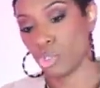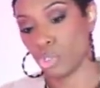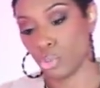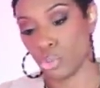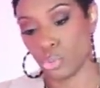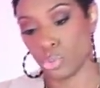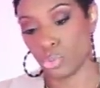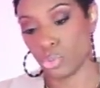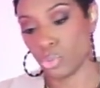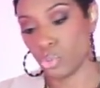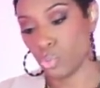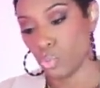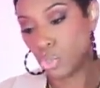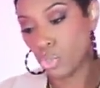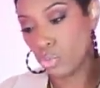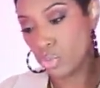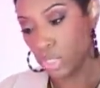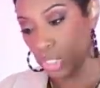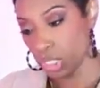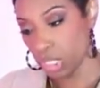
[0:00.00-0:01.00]
shoes. We're
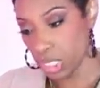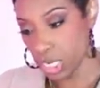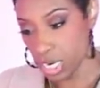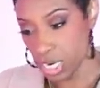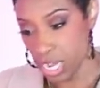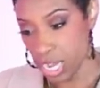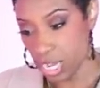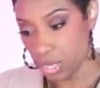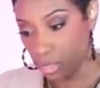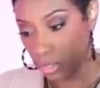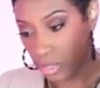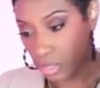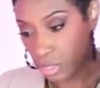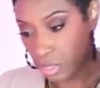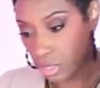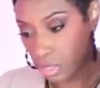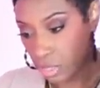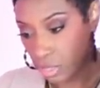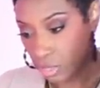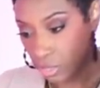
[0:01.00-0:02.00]
going to your dad's house,
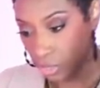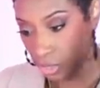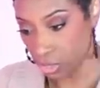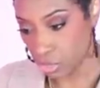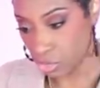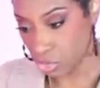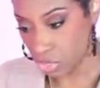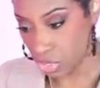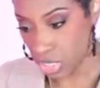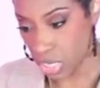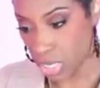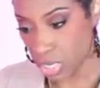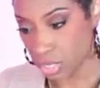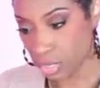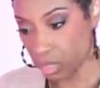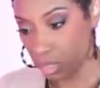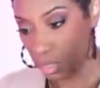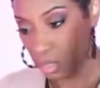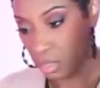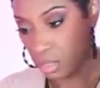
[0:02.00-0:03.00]
get your
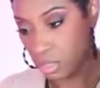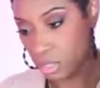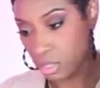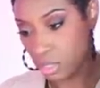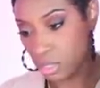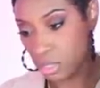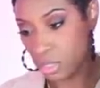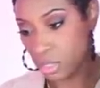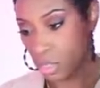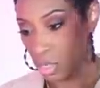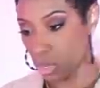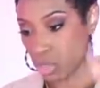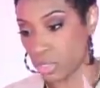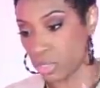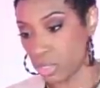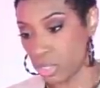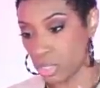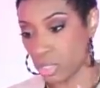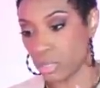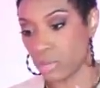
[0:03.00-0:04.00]
snacks, get all your
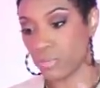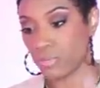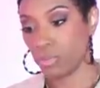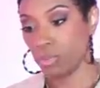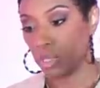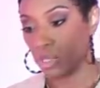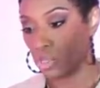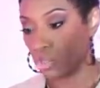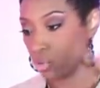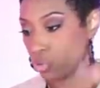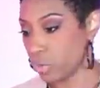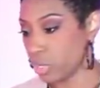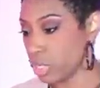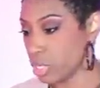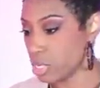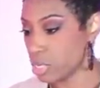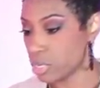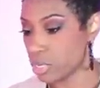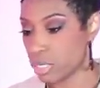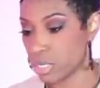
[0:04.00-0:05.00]
stuff, get your
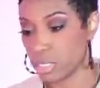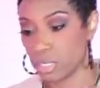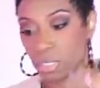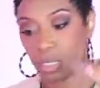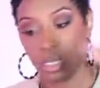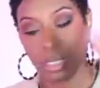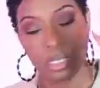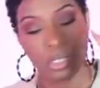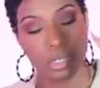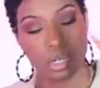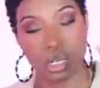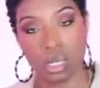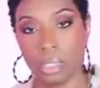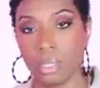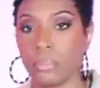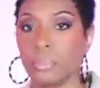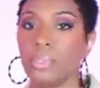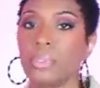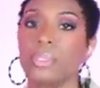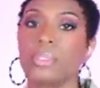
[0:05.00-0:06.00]
crayons,
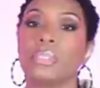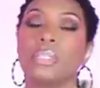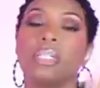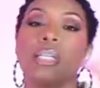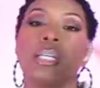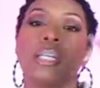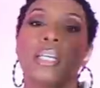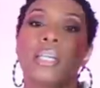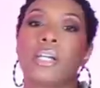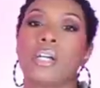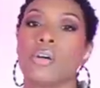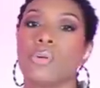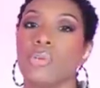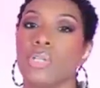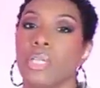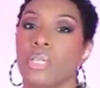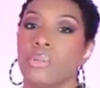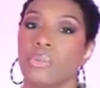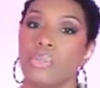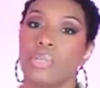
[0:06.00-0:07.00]
coloring book, and go
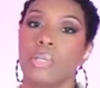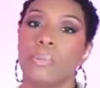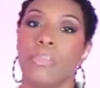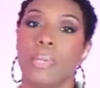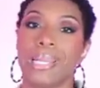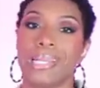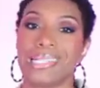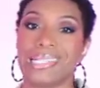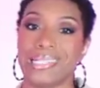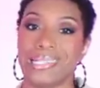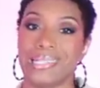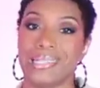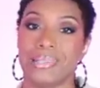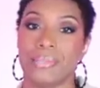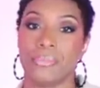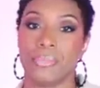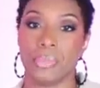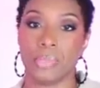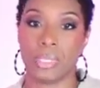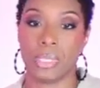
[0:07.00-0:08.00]
and get on in the back seat.
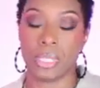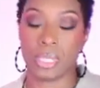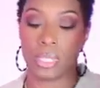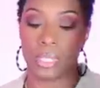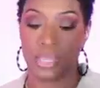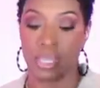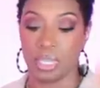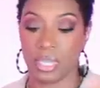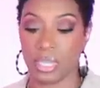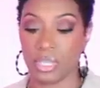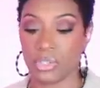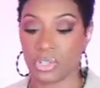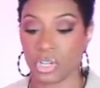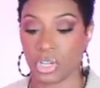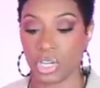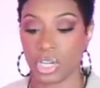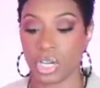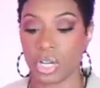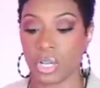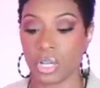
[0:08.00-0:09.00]
These
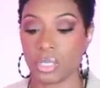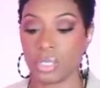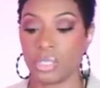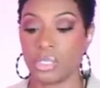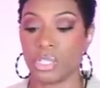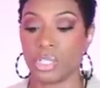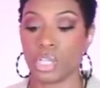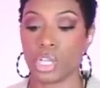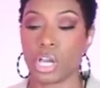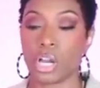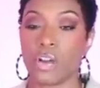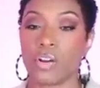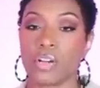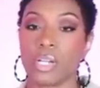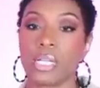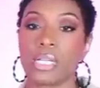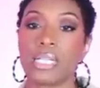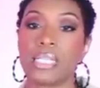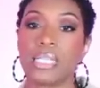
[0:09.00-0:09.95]
are called the Dallara